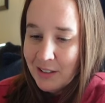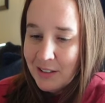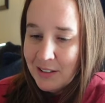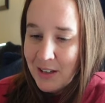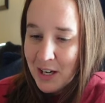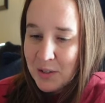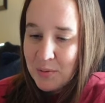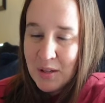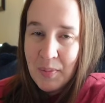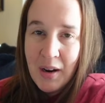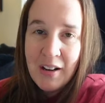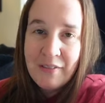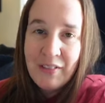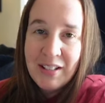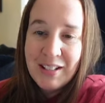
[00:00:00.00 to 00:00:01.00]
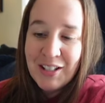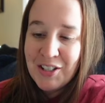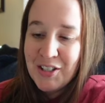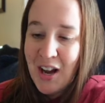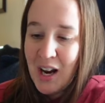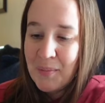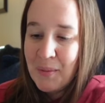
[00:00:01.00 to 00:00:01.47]
Next was a pair of vintage
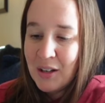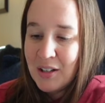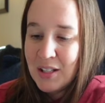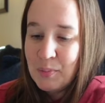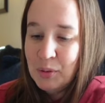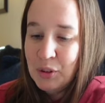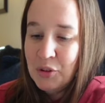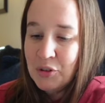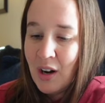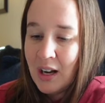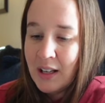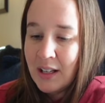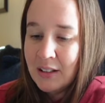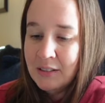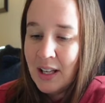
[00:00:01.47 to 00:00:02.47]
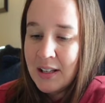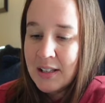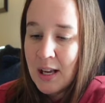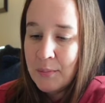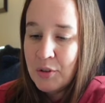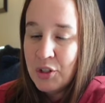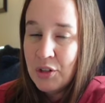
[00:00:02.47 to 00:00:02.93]
Doc Martens blue crocodile
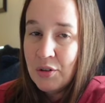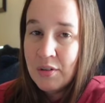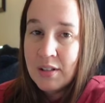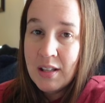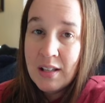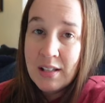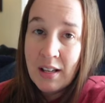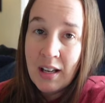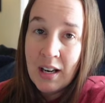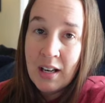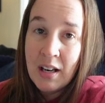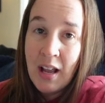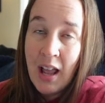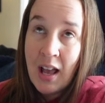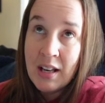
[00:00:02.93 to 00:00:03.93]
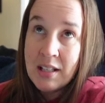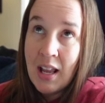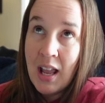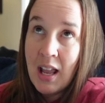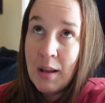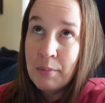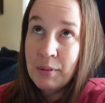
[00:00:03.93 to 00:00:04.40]
lace-up shoes. These I got at
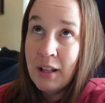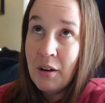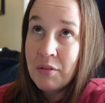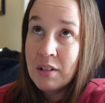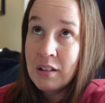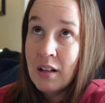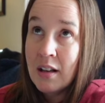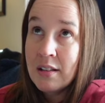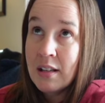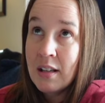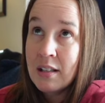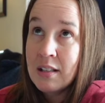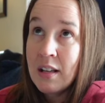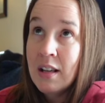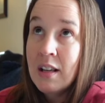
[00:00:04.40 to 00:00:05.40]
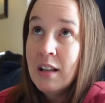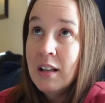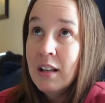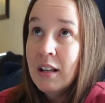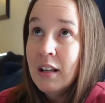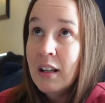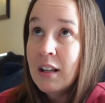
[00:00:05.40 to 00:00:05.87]
a Plato's Closet,
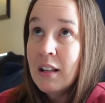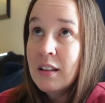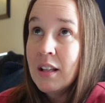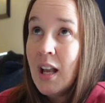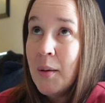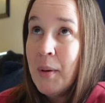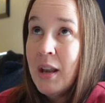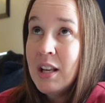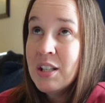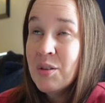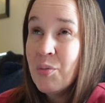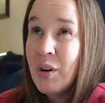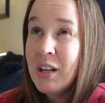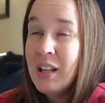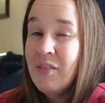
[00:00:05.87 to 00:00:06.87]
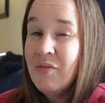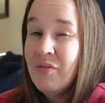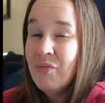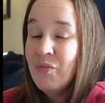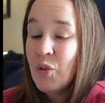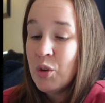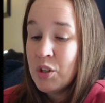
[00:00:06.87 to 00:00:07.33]
and I think I paid $20
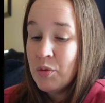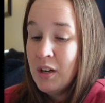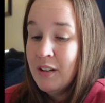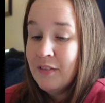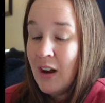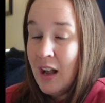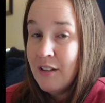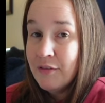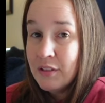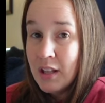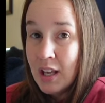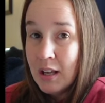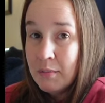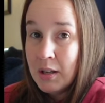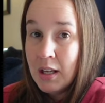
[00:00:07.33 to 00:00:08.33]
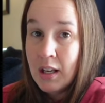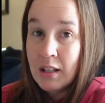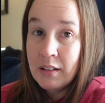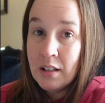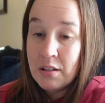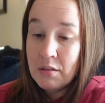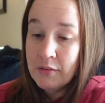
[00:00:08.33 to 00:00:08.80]
or $25 for them, and
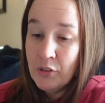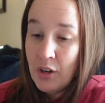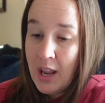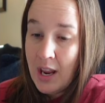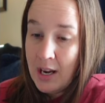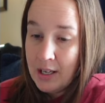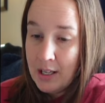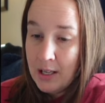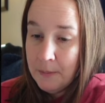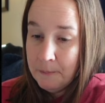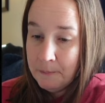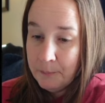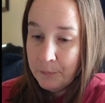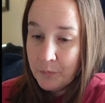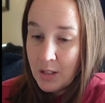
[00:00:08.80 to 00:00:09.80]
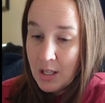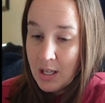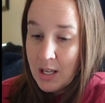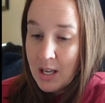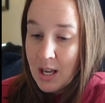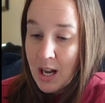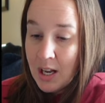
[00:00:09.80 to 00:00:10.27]
they sold for $80.
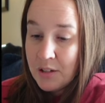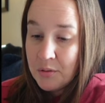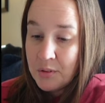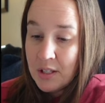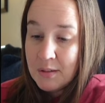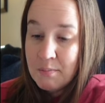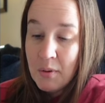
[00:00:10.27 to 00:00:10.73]
I sold this